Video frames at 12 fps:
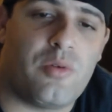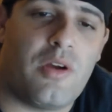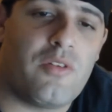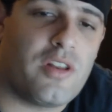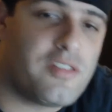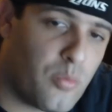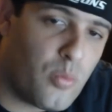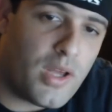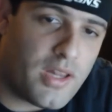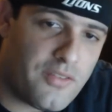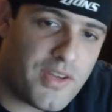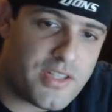Whoever doesn't
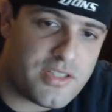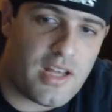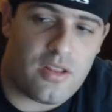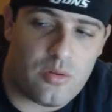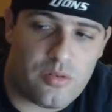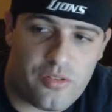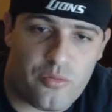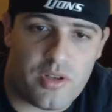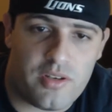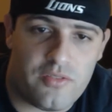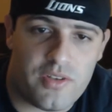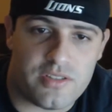win the division out of those
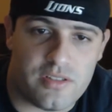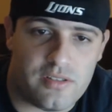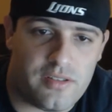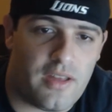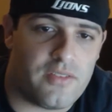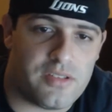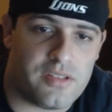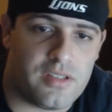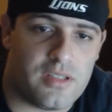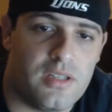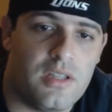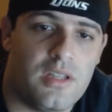3 divisions,
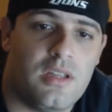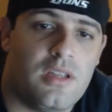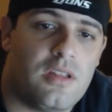obviously,